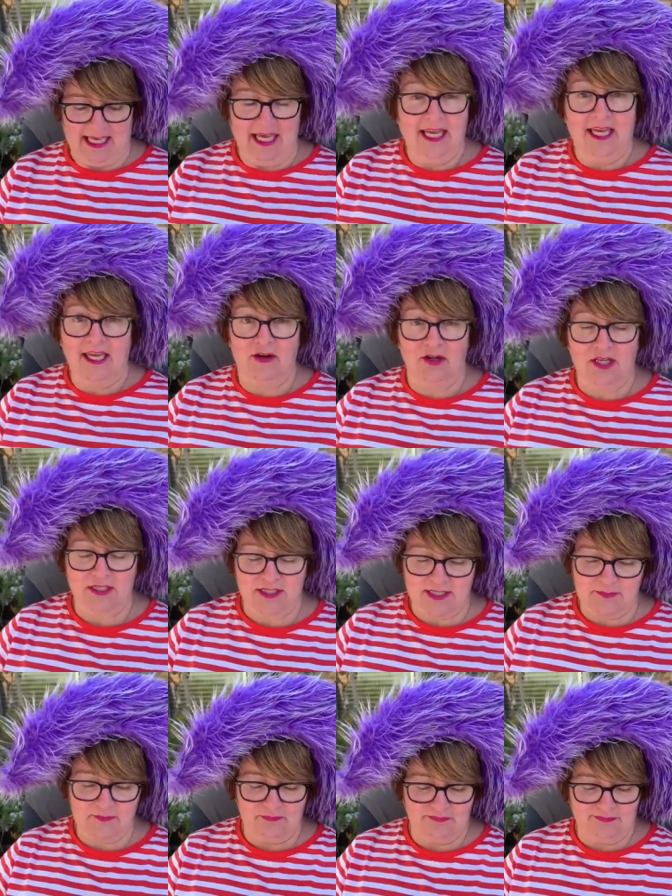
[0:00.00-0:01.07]
Here it is.
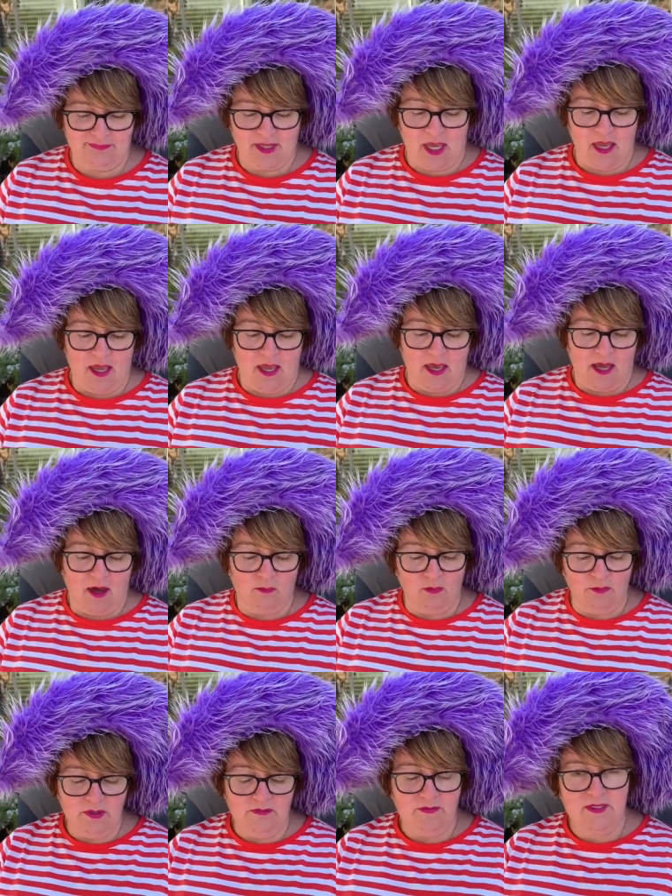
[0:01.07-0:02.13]
A
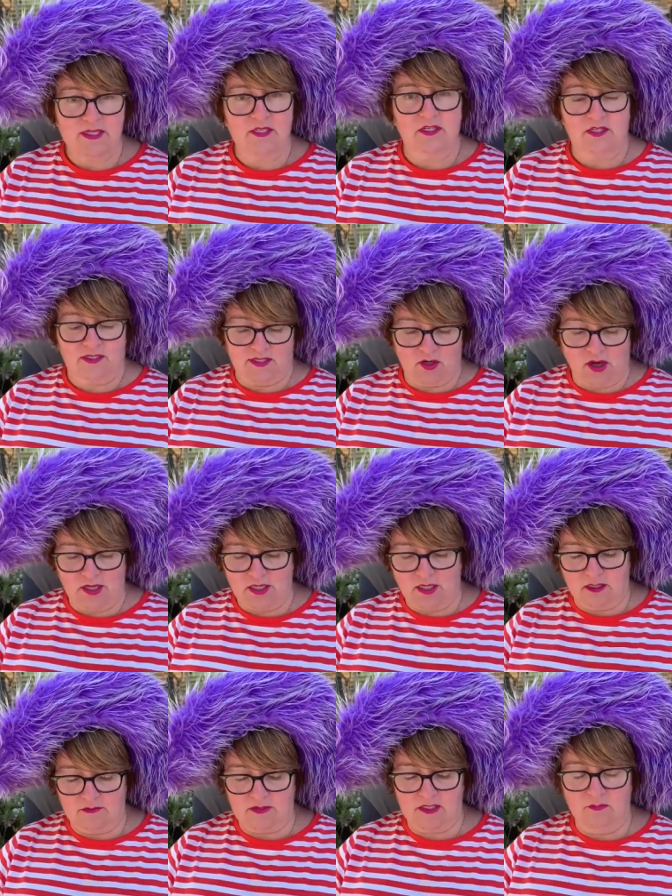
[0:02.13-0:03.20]
woman visited a psychic
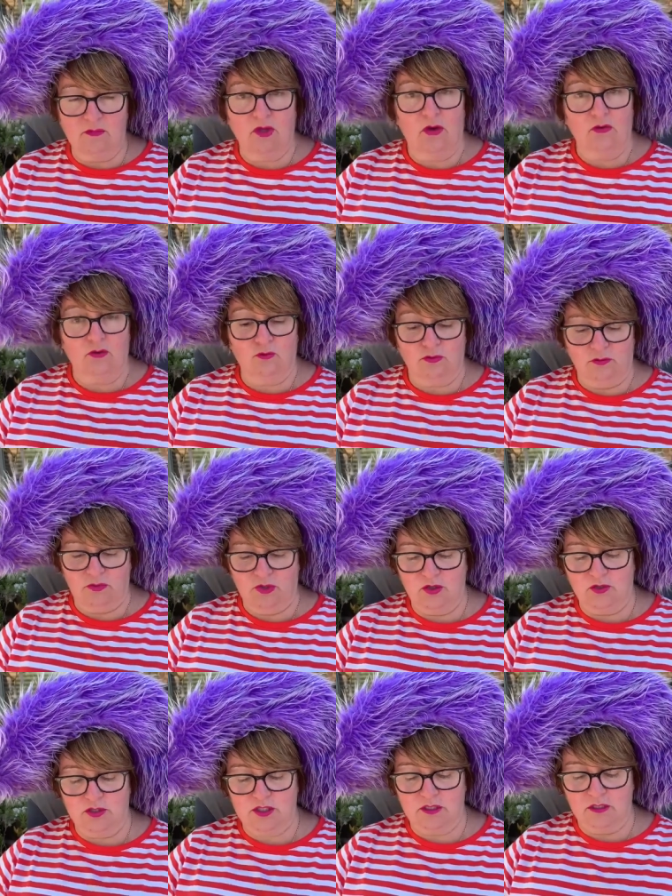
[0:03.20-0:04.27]
of some local
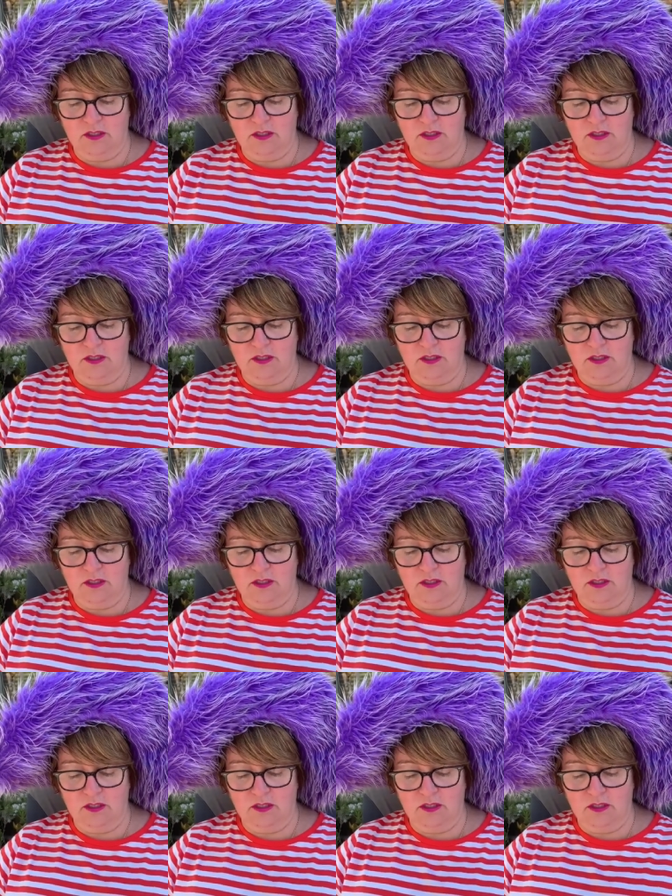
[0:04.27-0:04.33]
repute.